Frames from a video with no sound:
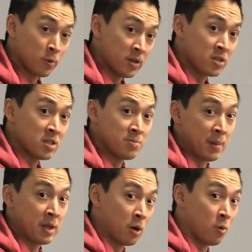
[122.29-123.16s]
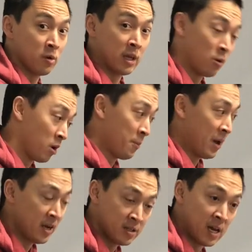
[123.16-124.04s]
reasons, maybe they don't want to
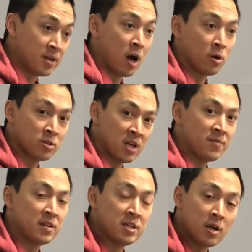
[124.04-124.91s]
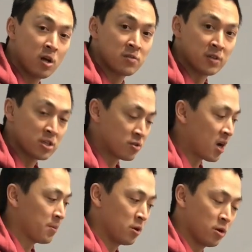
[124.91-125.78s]
pay $10, $15 for the
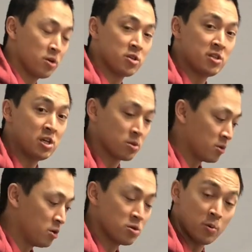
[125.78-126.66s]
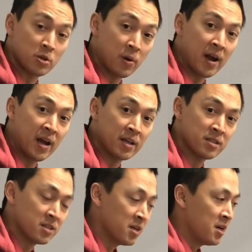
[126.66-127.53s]
strap, you can just teach them to use it with their
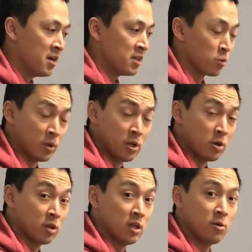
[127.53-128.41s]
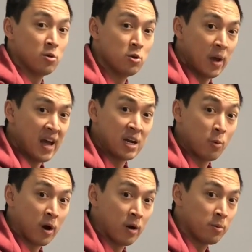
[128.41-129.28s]
hands. It's one that you can literally do
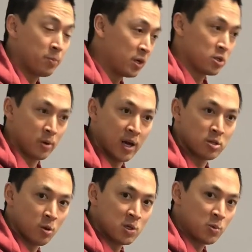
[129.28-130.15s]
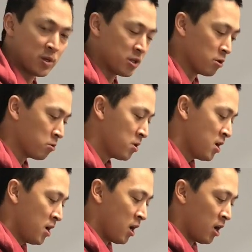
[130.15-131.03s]
anywhere because your hands are always with you.
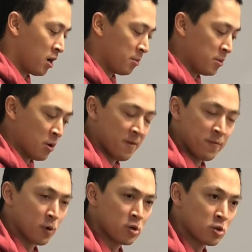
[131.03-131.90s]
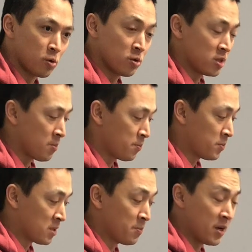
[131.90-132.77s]
You have full control.
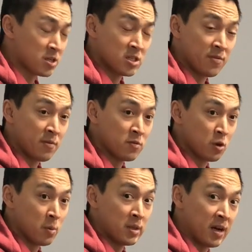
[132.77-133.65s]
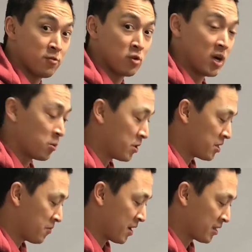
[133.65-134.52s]
Some patients have even told me that I've tried it with
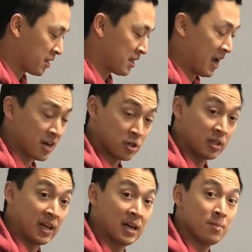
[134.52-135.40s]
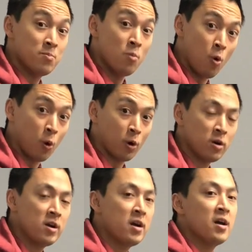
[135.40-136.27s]
the fact that they actually like it more
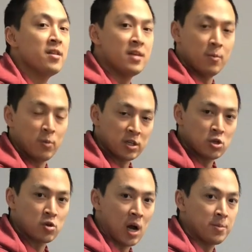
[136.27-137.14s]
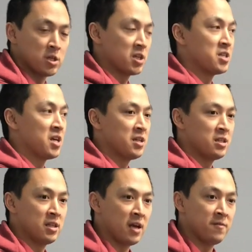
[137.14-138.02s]
than with the strap, just because
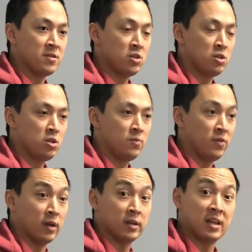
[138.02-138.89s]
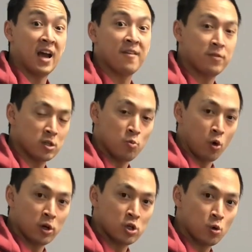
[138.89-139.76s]
they feel like they have just more
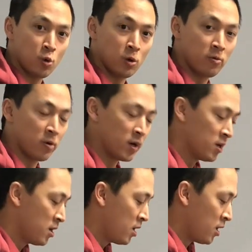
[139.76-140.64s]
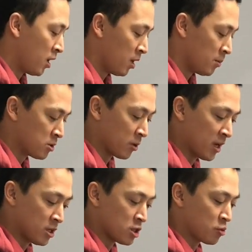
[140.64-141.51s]
control over it. So
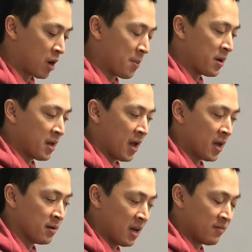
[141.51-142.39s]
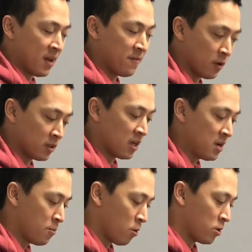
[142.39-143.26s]
again, just grab it, and if they feel like they
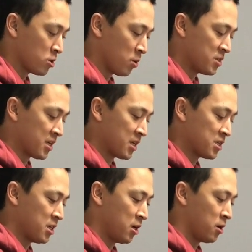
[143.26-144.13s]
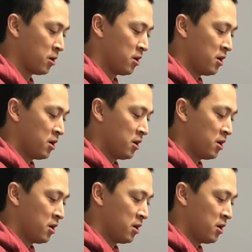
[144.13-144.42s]
need more, so once they get to here,